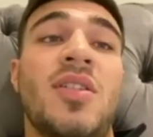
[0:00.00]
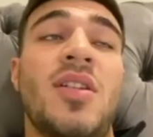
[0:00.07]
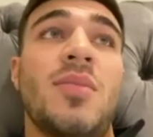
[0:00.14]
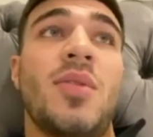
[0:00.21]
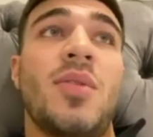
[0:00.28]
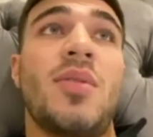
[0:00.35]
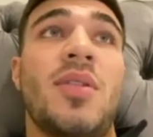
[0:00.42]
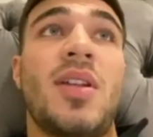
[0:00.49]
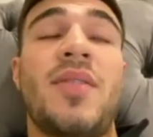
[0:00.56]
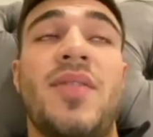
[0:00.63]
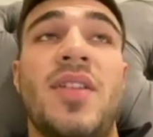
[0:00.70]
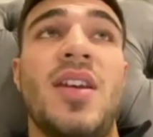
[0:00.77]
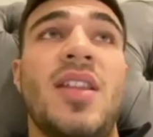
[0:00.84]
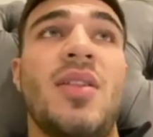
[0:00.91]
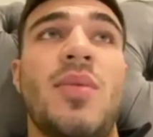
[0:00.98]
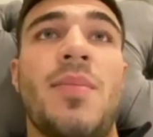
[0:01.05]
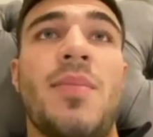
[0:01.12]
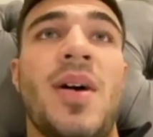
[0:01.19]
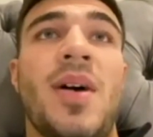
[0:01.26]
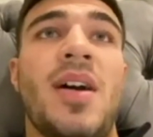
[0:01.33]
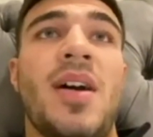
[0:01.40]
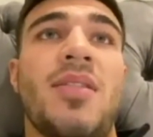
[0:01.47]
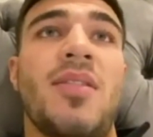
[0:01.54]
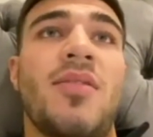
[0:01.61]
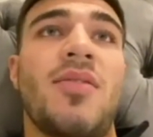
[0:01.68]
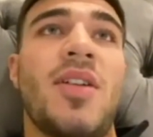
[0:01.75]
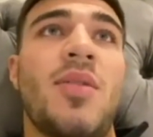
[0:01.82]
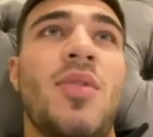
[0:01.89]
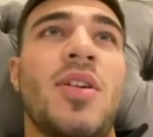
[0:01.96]
But when every year that went by, I thought, right,
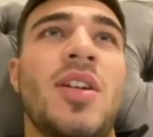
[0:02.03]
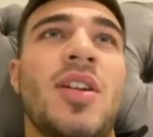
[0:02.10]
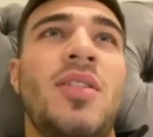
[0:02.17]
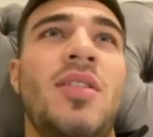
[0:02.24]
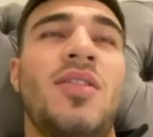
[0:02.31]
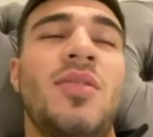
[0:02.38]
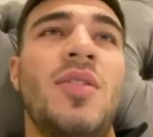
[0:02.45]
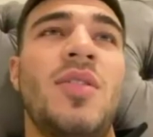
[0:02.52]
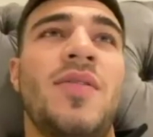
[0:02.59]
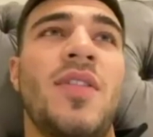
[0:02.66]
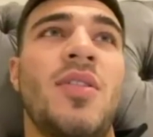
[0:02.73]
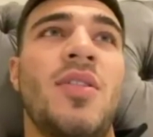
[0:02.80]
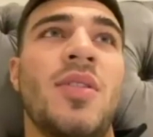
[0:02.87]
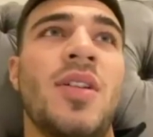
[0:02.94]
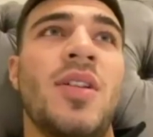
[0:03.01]
what can I do to move forward?